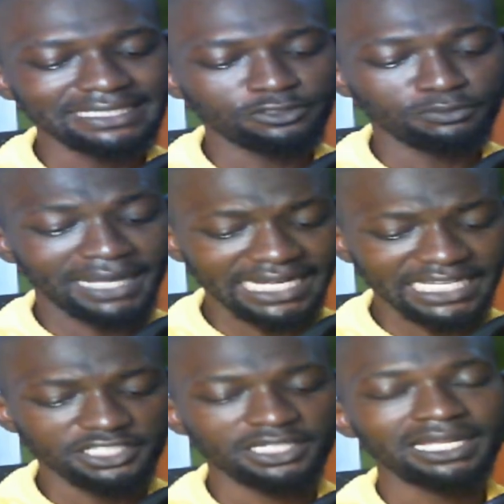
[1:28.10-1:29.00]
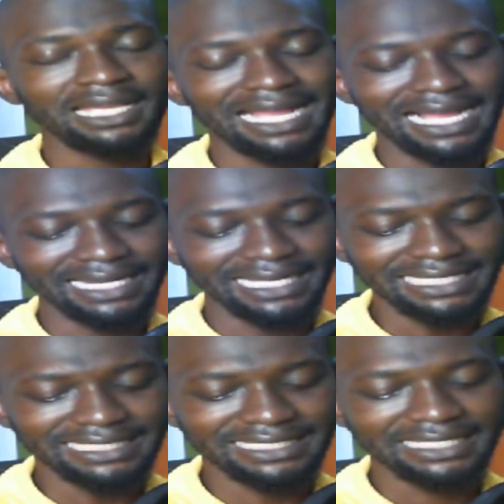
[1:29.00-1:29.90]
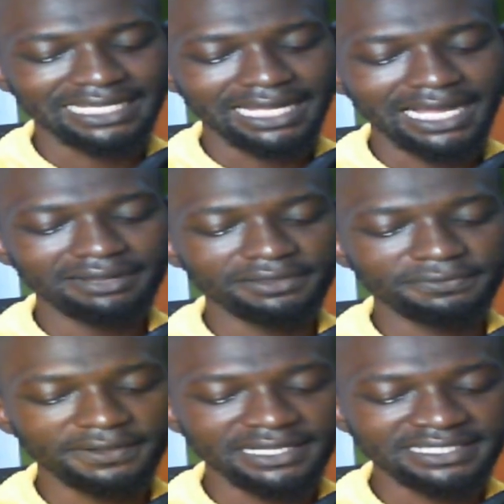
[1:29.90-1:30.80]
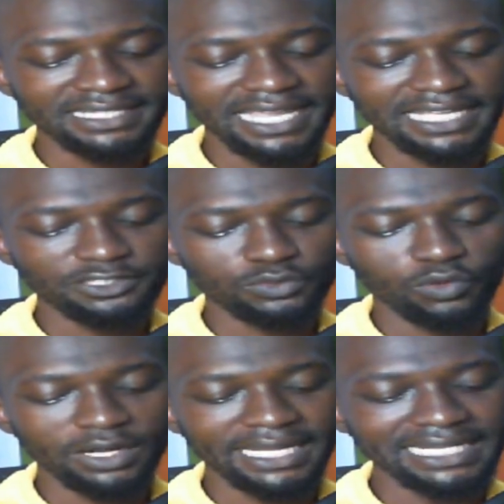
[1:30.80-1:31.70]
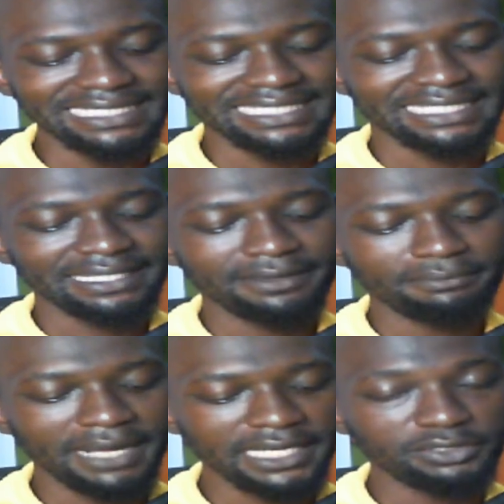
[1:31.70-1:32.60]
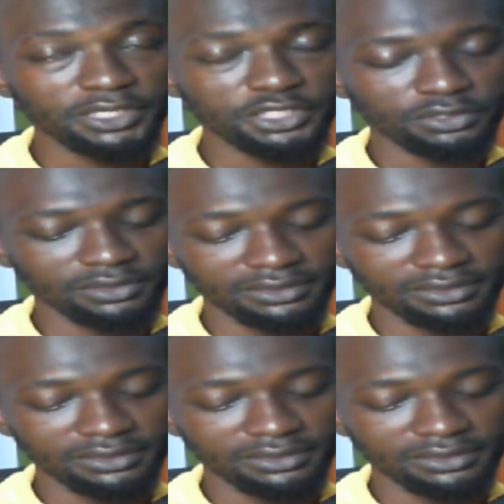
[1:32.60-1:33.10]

manage, harness, and reverse health workers' migration.